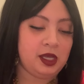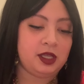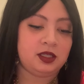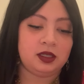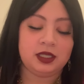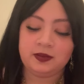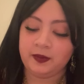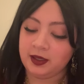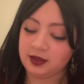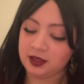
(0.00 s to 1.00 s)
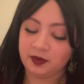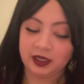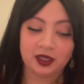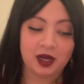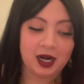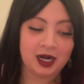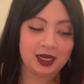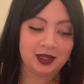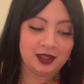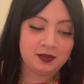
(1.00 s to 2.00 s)
So this person's been
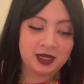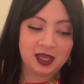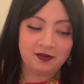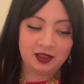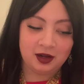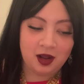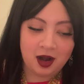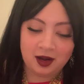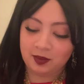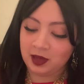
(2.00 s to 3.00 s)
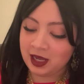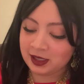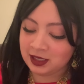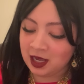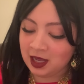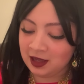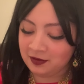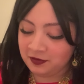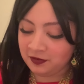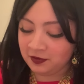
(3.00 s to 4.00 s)
guarded. They've been having their heart blocked
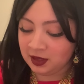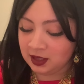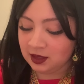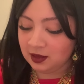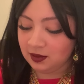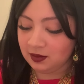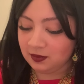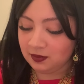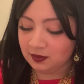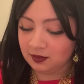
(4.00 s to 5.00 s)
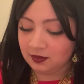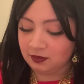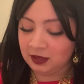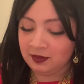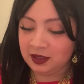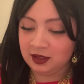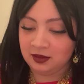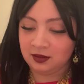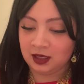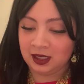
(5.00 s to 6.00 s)
off.
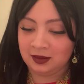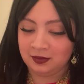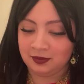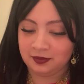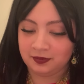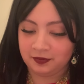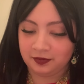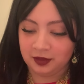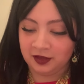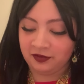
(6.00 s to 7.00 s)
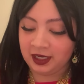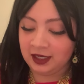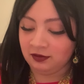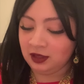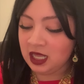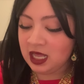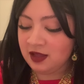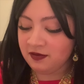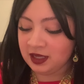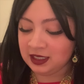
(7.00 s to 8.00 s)
Maybe um, afraid of
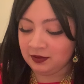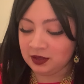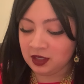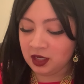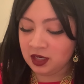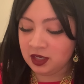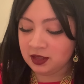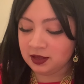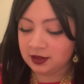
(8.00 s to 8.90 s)
love because they was hurt.